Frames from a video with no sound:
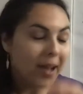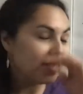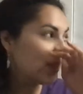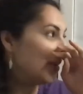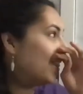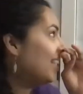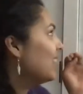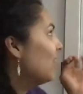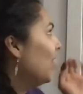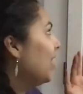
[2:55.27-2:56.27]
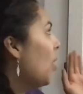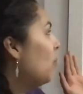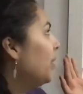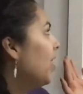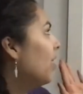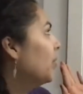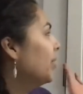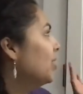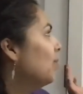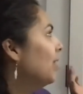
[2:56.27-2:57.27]
So in this video, we are
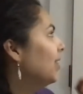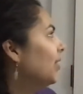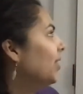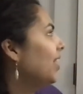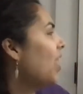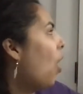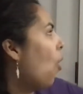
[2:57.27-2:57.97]
going to be learning